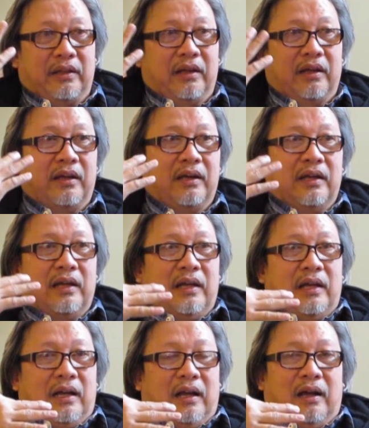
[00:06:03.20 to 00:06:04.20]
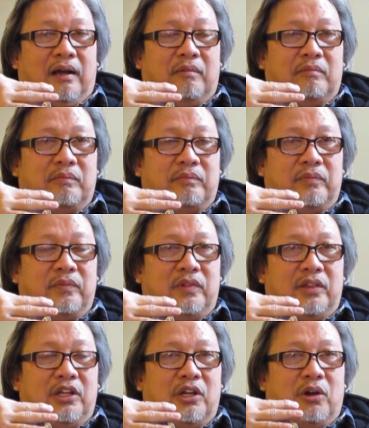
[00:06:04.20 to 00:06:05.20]
and
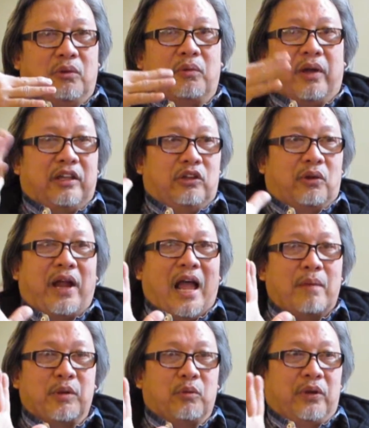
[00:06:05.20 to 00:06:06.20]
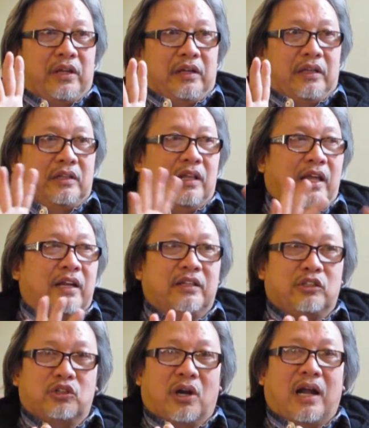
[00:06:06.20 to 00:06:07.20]
and you're happy with it, let
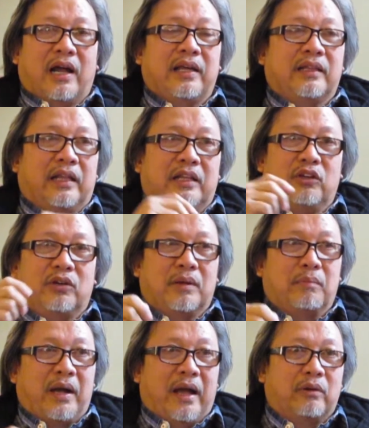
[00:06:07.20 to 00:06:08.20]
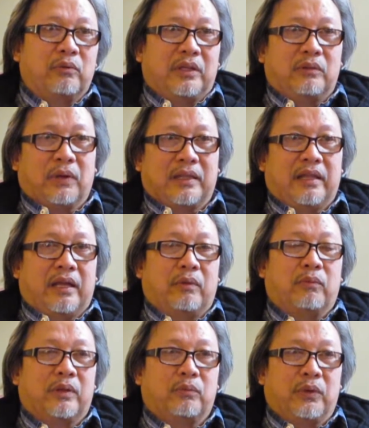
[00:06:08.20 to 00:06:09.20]
it dry, and then you come back with what
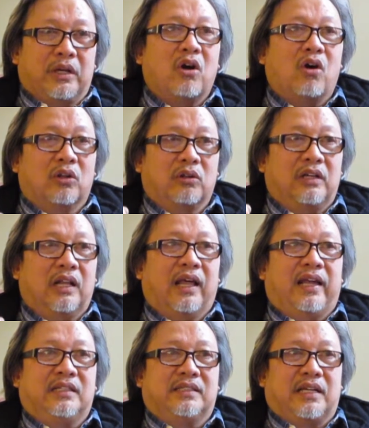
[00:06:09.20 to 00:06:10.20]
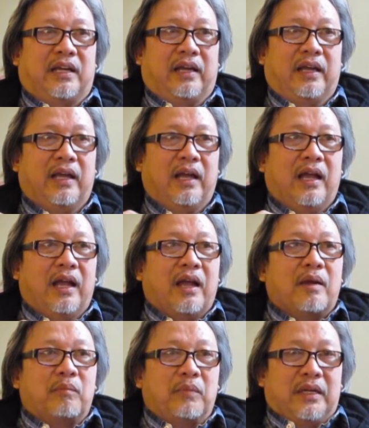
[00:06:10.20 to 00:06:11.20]
we call glazing.
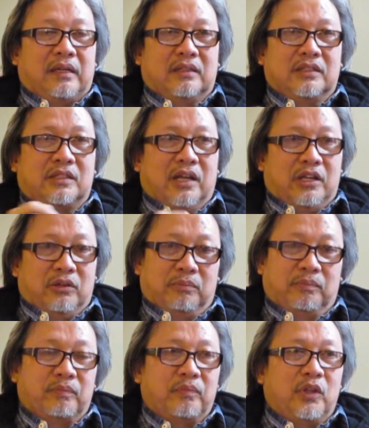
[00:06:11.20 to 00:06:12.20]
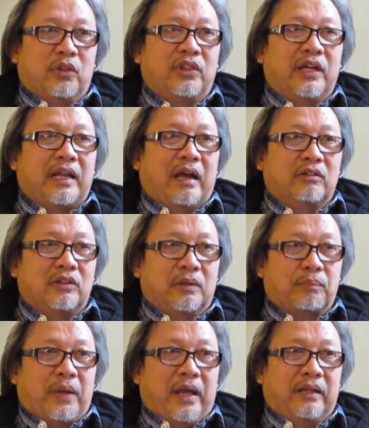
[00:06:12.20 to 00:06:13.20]
Meaning to say you thin out
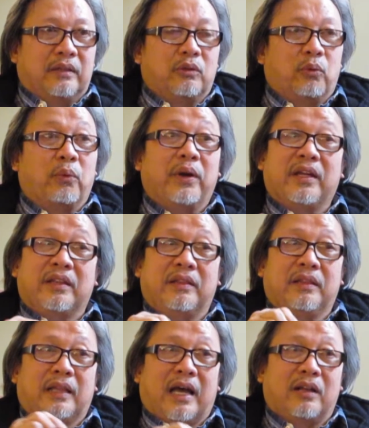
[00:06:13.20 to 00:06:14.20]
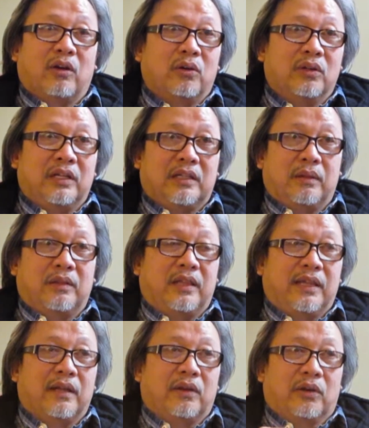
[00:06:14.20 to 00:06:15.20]
the paint with not only
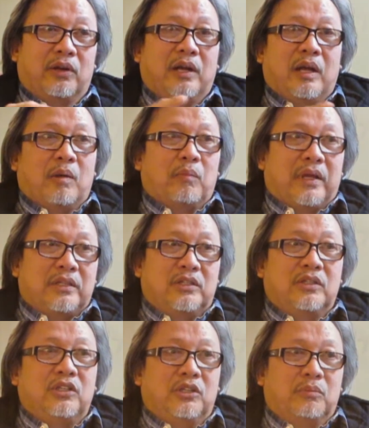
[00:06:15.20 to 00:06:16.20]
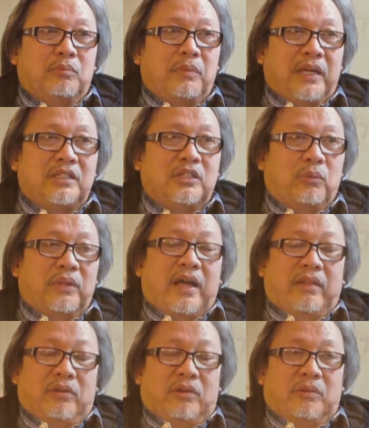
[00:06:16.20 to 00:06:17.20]
thinner, but you mix it with
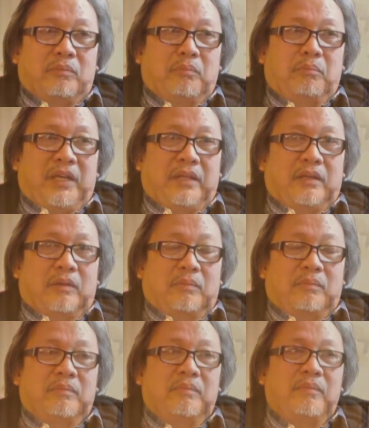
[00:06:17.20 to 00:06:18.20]
other medium